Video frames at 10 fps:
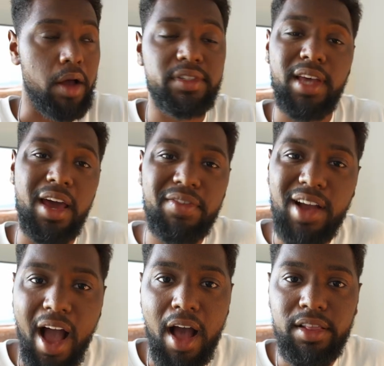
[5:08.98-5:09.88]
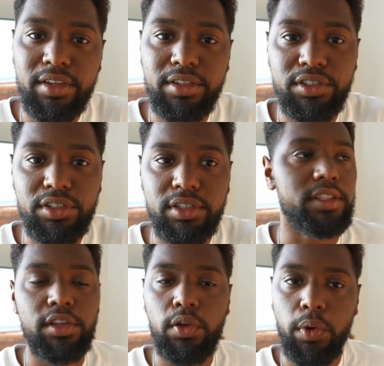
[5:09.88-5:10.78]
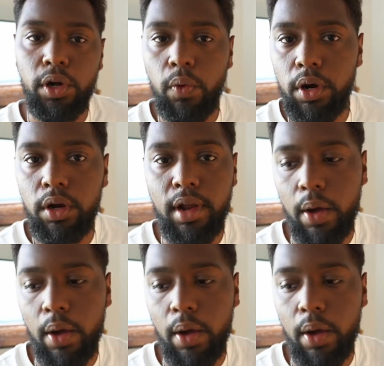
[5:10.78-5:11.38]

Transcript: Outside of college, into the real world,